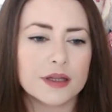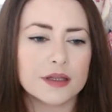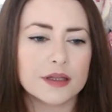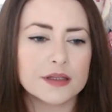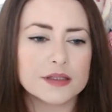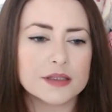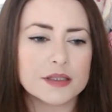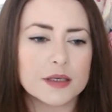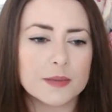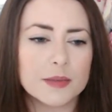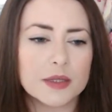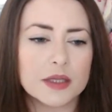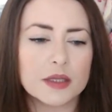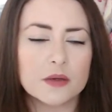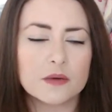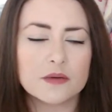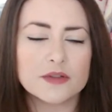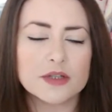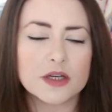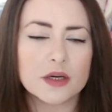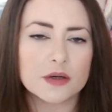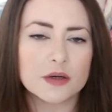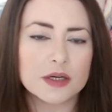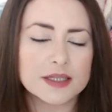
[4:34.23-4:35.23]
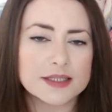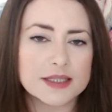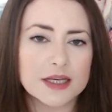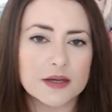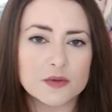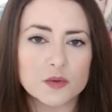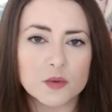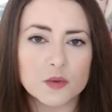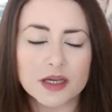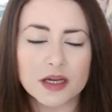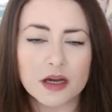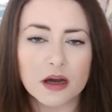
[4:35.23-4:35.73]
something that we've told
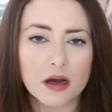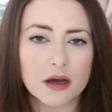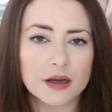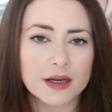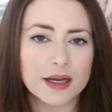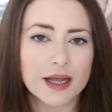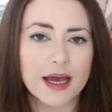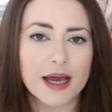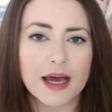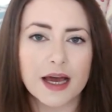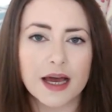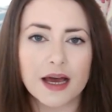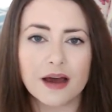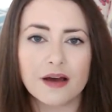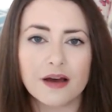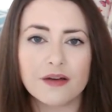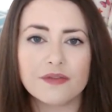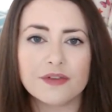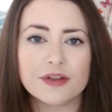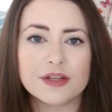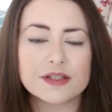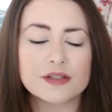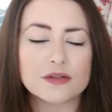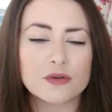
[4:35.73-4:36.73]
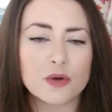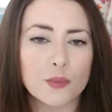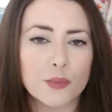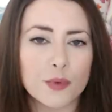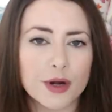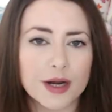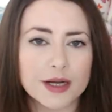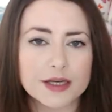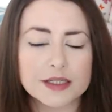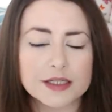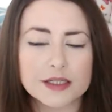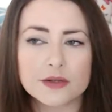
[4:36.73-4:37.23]
ourselves we can't have, it's not
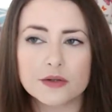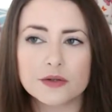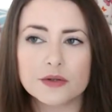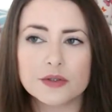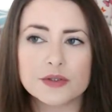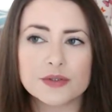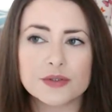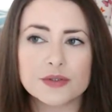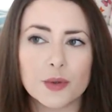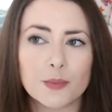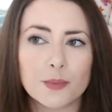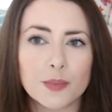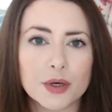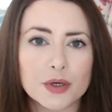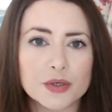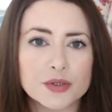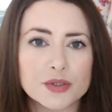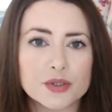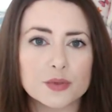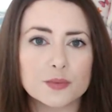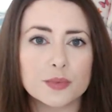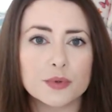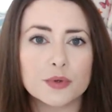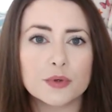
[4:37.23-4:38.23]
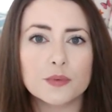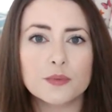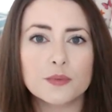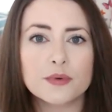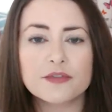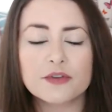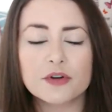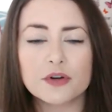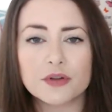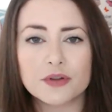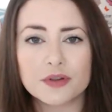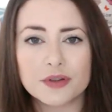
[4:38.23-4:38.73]
practical, it's not possible,
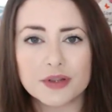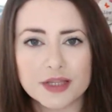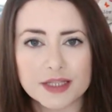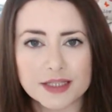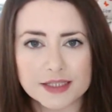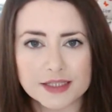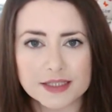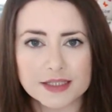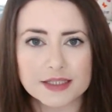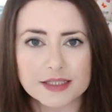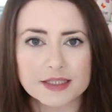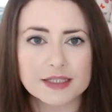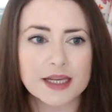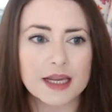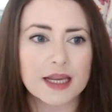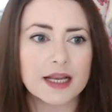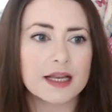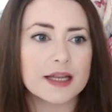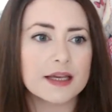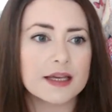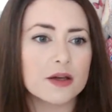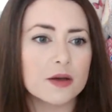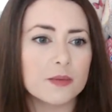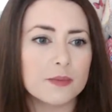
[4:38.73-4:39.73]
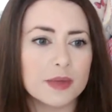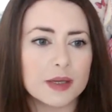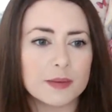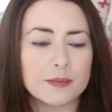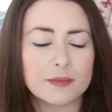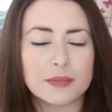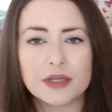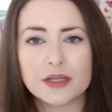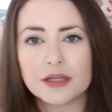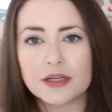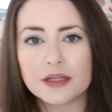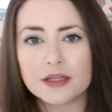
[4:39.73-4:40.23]
we've got this daily
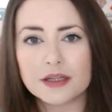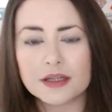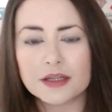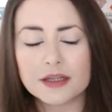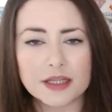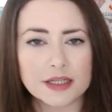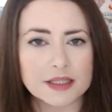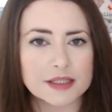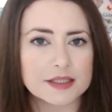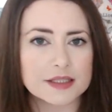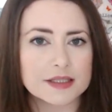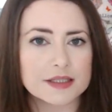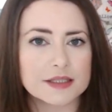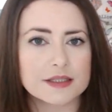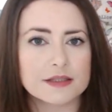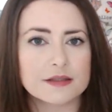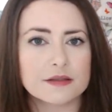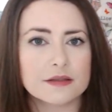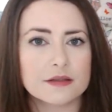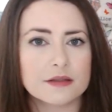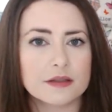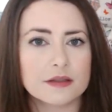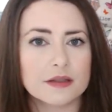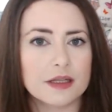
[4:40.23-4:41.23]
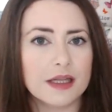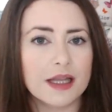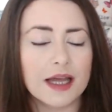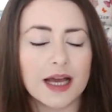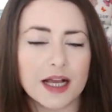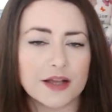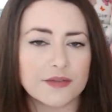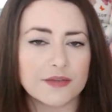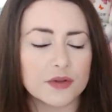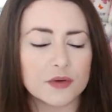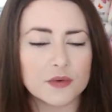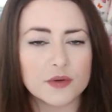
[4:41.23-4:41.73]
commitment and this
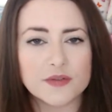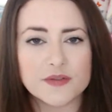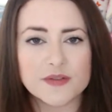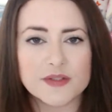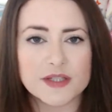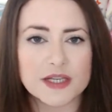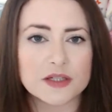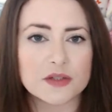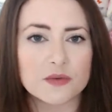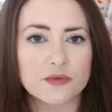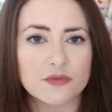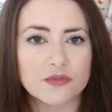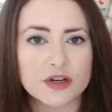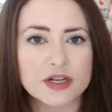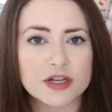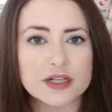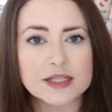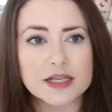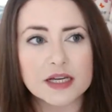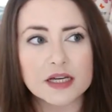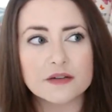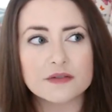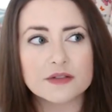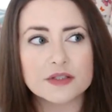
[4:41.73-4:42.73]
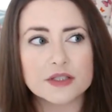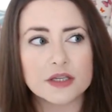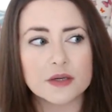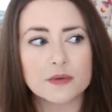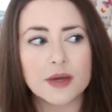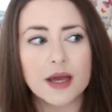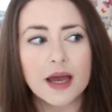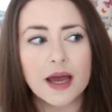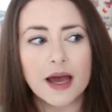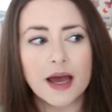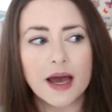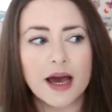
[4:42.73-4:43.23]
life that we've set up for ourselves,
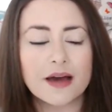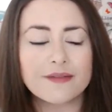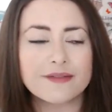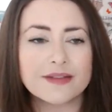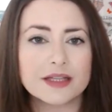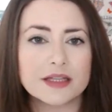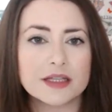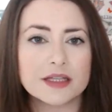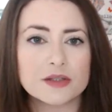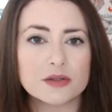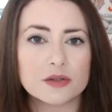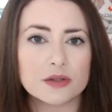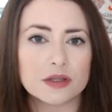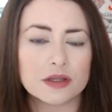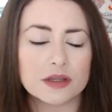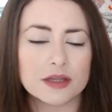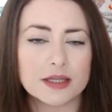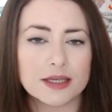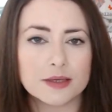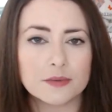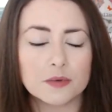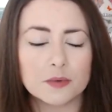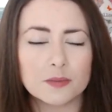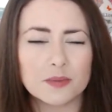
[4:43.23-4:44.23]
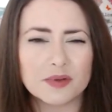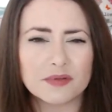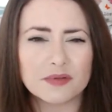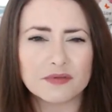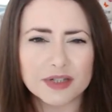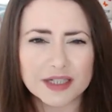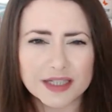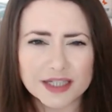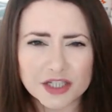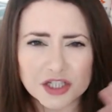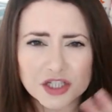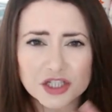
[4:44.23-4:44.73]
so having this other thing would be
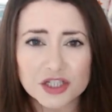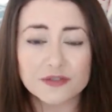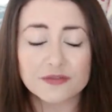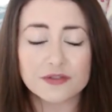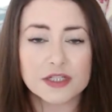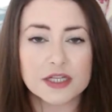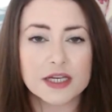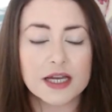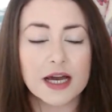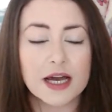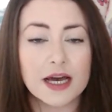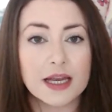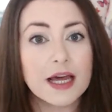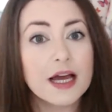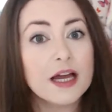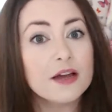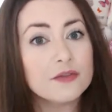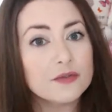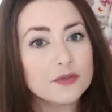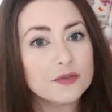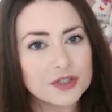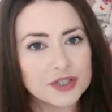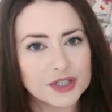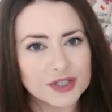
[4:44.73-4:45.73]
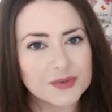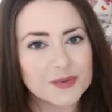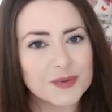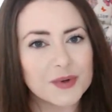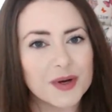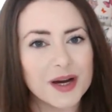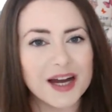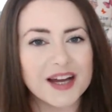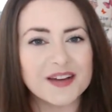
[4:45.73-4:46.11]
really shifting our life, which is what